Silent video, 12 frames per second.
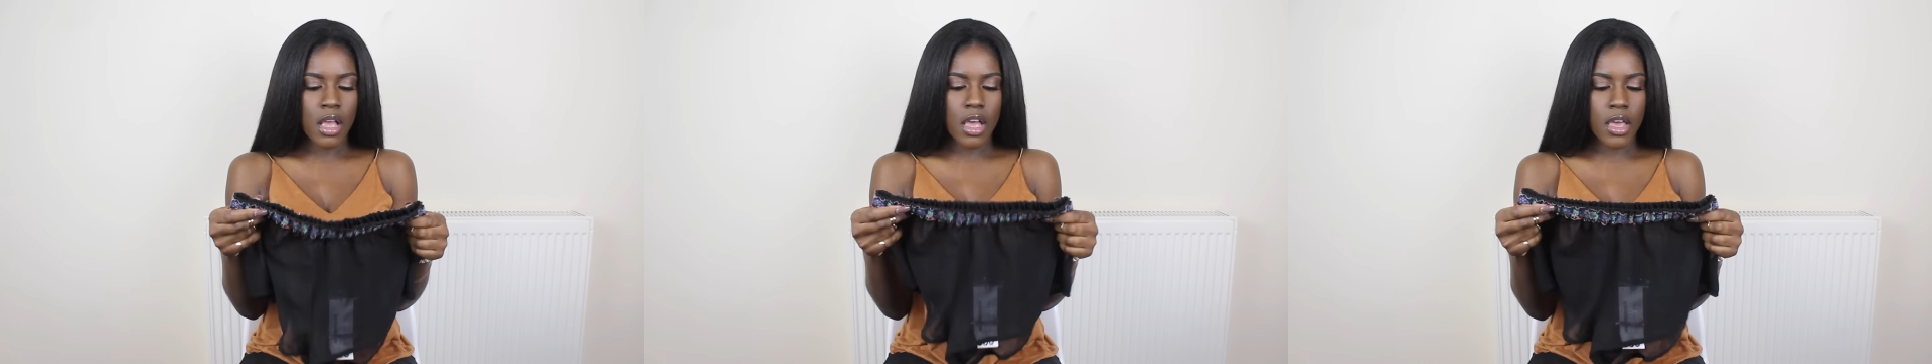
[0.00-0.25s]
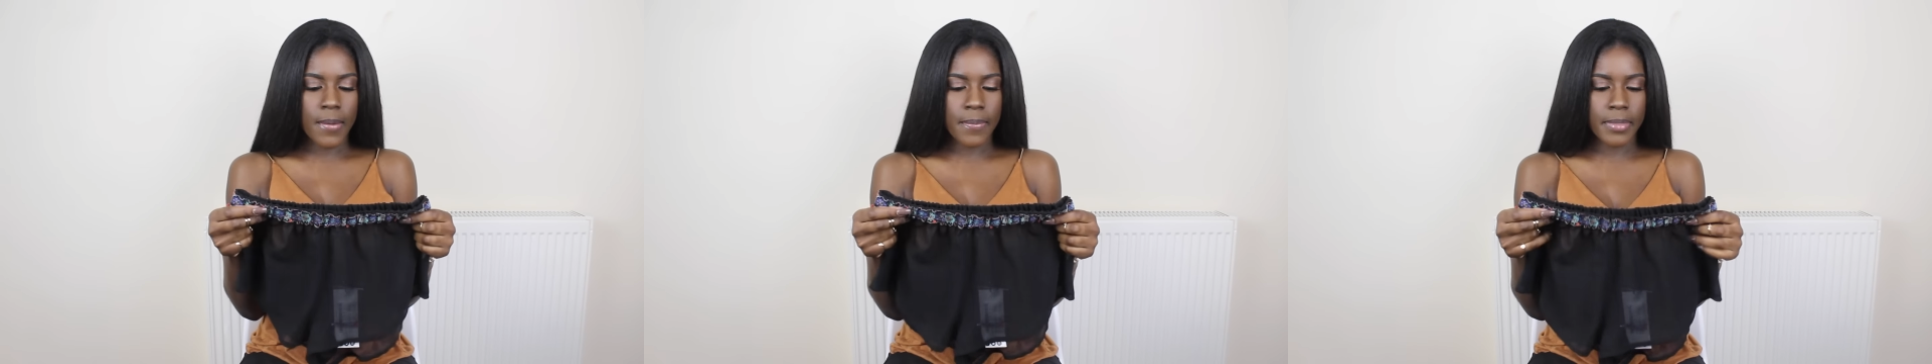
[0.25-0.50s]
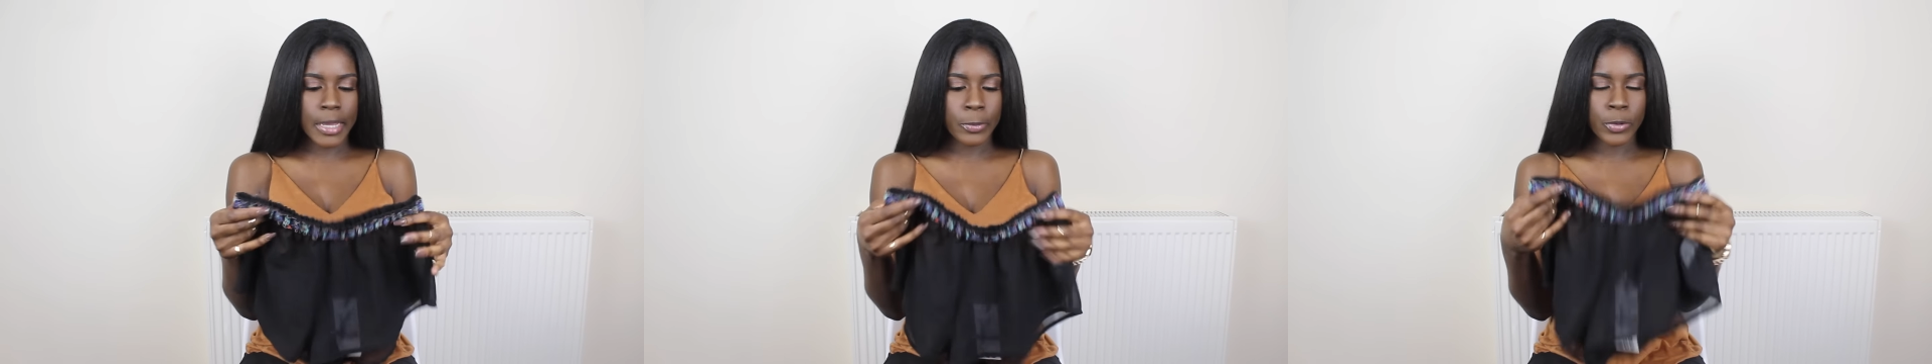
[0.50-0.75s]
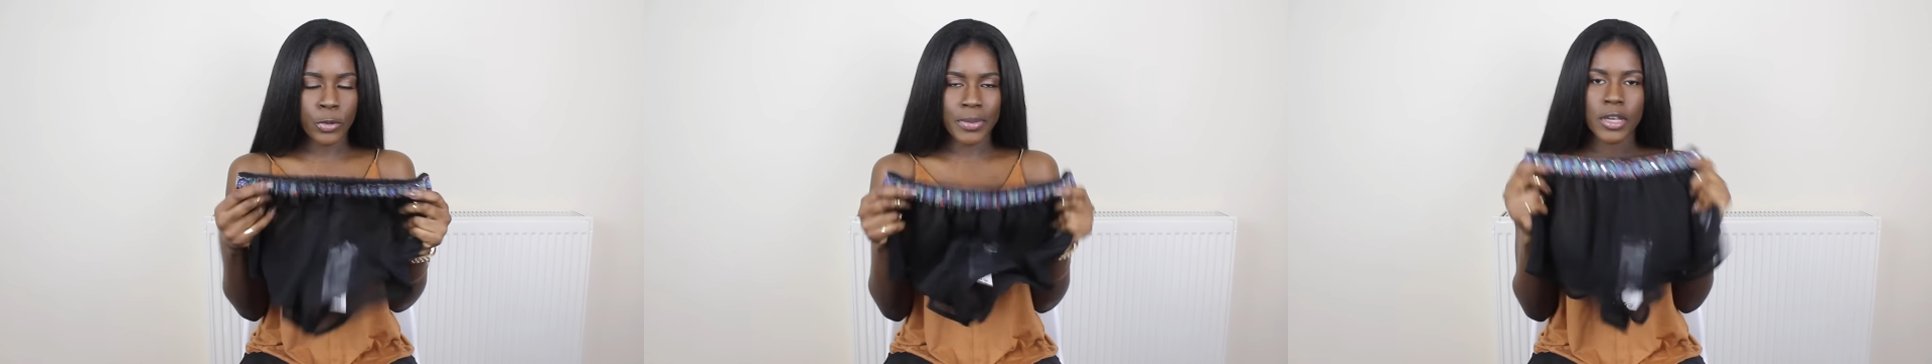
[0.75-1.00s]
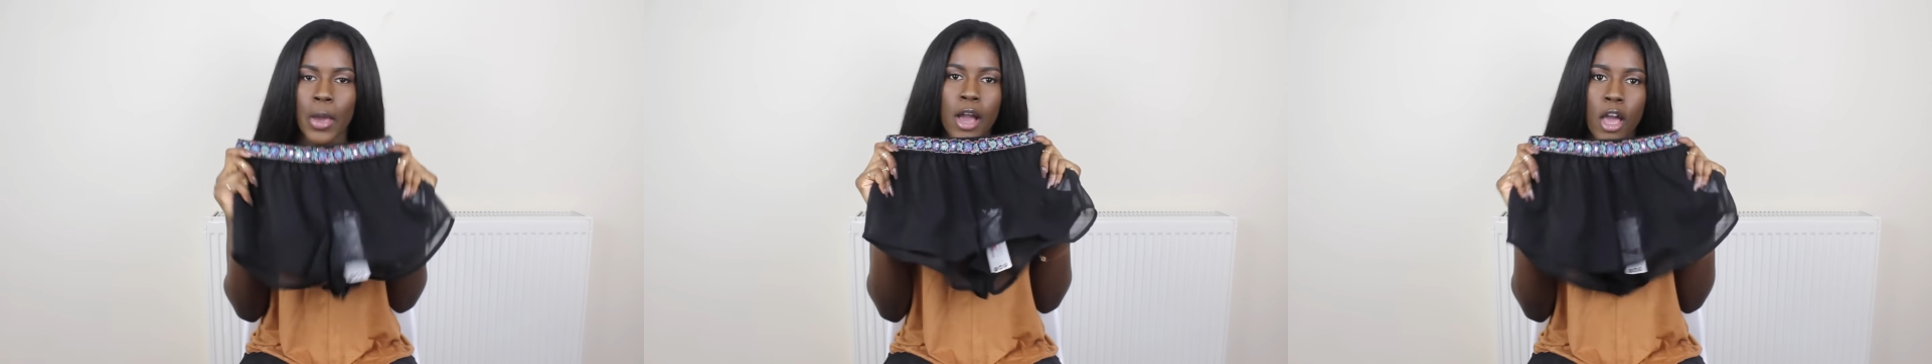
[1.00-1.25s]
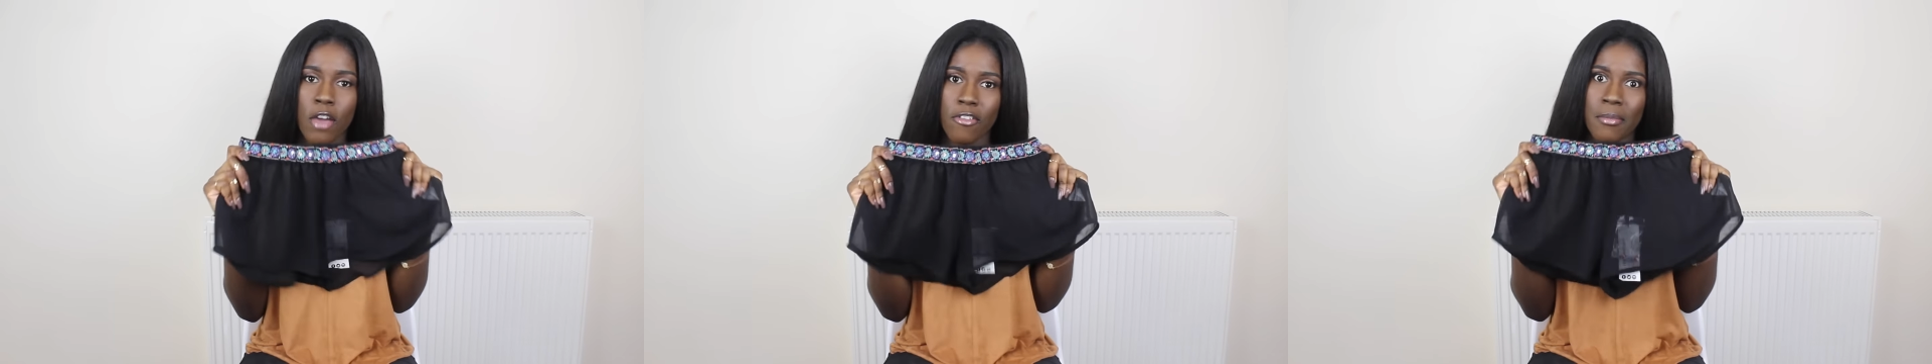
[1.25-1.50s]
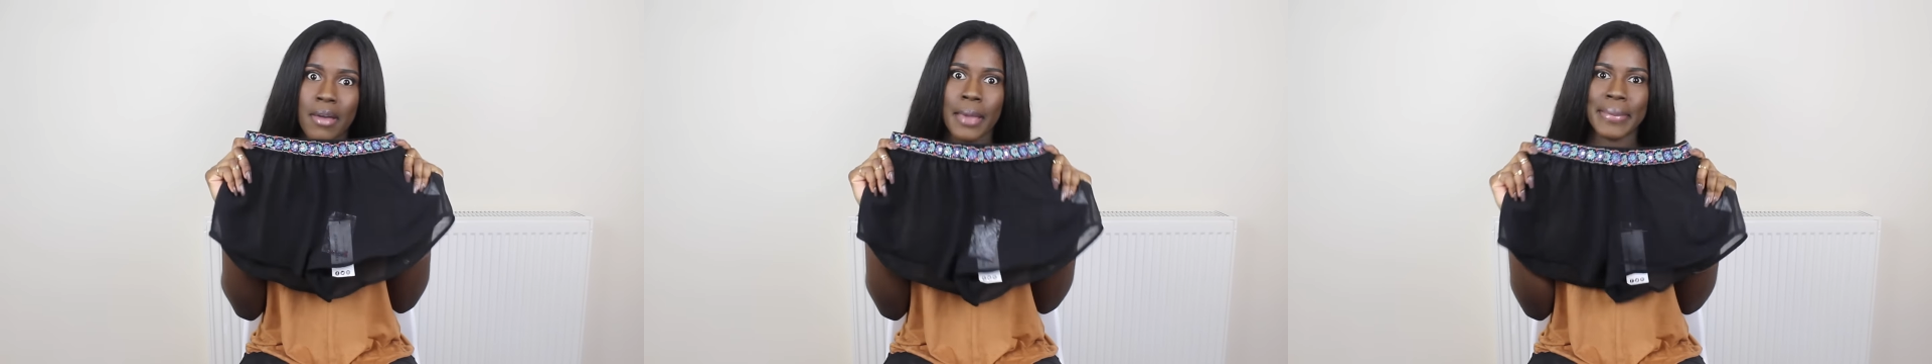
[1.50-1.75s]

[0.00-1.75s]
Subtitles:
They will be going over my